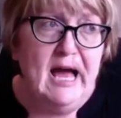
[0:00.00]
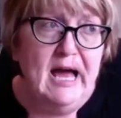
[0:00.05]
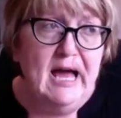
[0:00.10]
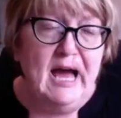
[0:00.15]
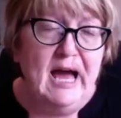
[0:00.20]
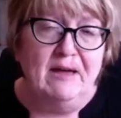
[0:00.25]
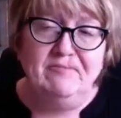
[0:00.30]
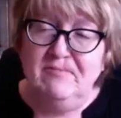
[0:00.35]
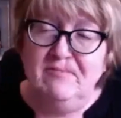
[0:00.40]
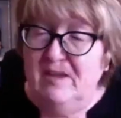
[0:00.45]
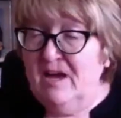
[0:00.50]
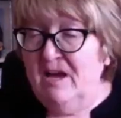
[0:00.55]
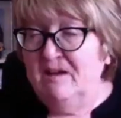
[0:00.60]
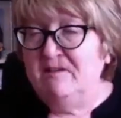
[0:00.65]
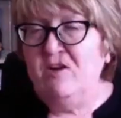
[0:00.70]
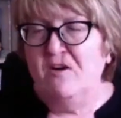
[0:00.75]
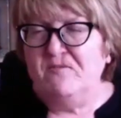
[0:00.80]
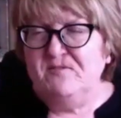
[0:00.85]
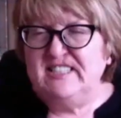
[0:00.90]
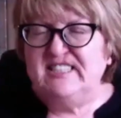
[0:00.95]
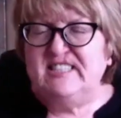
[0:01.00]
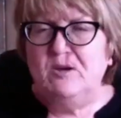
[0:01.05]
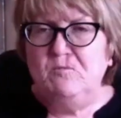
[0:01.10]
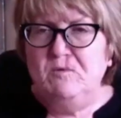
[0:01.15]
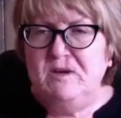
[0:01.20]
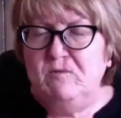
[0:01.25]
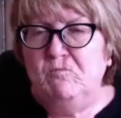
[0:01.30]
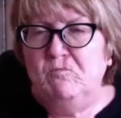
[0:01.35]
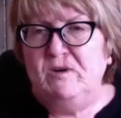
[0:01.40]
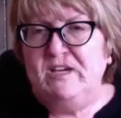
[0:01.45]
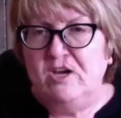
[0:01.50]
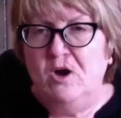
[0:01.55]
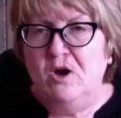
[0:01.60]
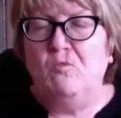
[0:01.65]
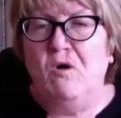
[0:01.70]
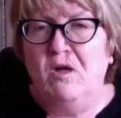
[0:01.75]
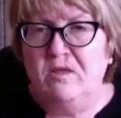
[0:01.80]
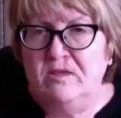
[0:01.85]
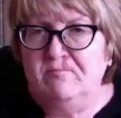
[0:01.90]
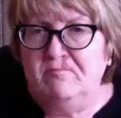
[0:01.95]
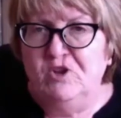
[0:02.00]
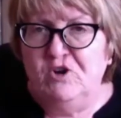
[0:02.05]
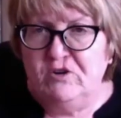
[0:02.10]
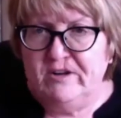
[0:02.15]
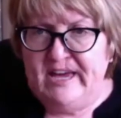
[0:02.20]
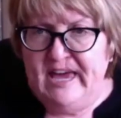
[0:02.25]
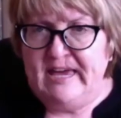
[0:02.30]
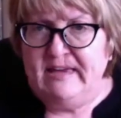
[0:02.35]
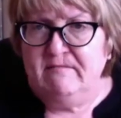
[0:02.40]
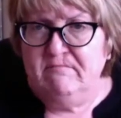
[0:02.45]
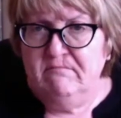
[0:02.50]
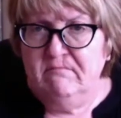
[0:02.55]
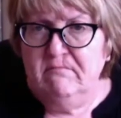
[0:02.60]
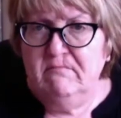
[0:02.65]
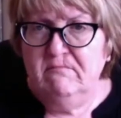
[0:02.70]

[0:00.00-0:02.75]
And obviously we don't want them looking